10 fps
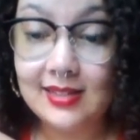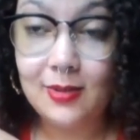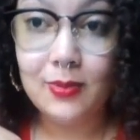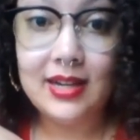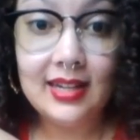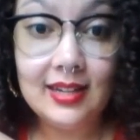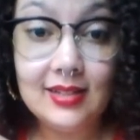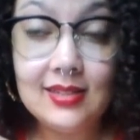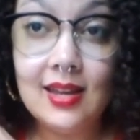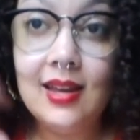The
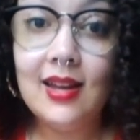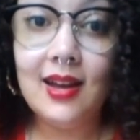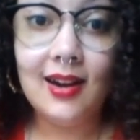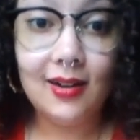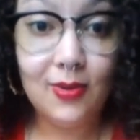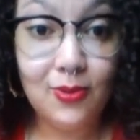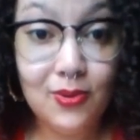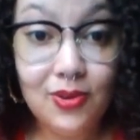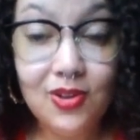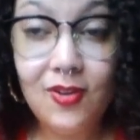readings are
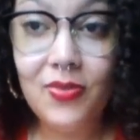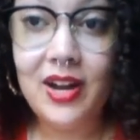cool.